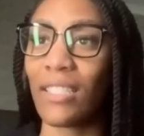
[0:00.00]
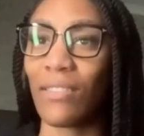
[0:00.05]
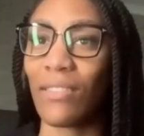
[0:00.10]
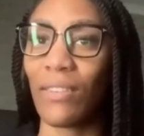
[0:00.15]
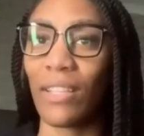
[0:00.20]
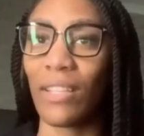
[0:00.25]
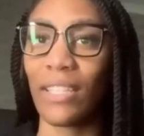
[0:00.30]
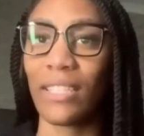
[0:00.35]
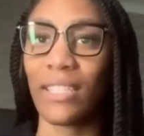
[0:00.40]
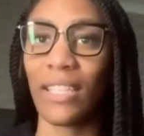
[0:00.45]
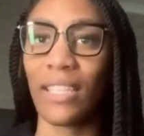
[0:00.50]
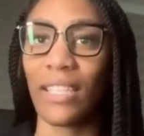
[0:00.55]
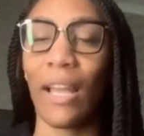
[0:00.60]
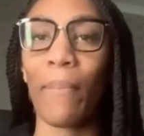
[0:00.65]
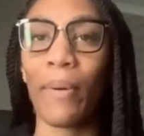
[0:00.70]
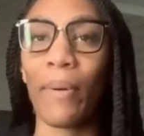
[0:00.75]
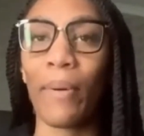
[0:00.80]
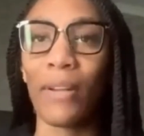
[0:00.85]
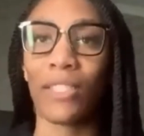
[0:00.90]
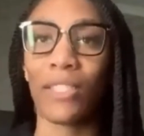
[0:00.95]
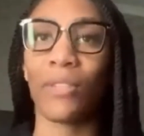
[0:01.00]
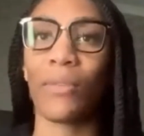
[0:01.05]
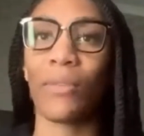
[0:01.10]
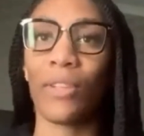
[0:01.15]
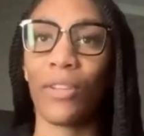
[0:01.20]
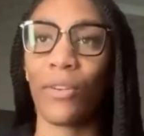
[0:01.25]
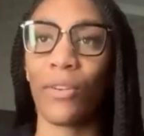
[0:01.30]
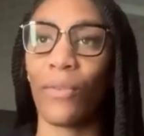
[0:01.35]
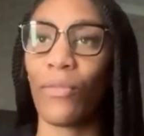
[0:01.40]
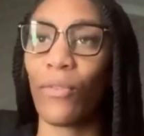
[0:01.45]
to really see that put into a
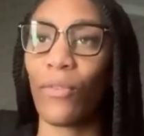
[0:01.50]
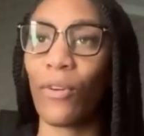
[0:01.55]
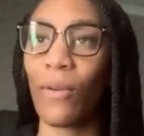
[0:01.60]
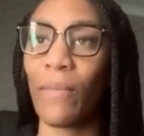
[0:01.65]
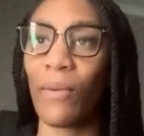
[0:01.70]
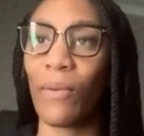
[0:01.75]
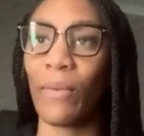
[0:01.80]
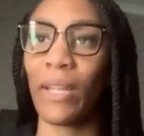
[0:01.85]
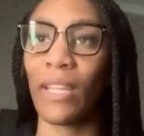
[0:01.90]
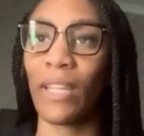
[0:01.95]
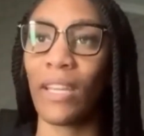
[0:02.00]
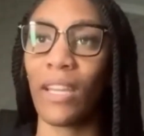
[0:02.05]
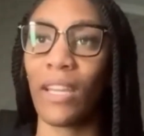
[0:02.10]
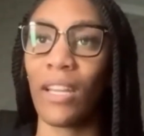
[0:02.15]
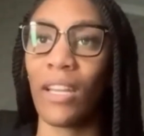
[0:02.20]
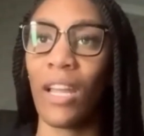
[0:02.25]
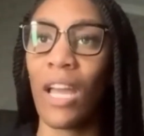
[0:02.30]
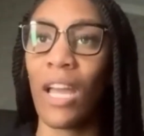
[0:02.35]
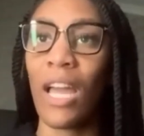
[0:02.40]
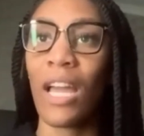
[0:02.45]
uniform, and we can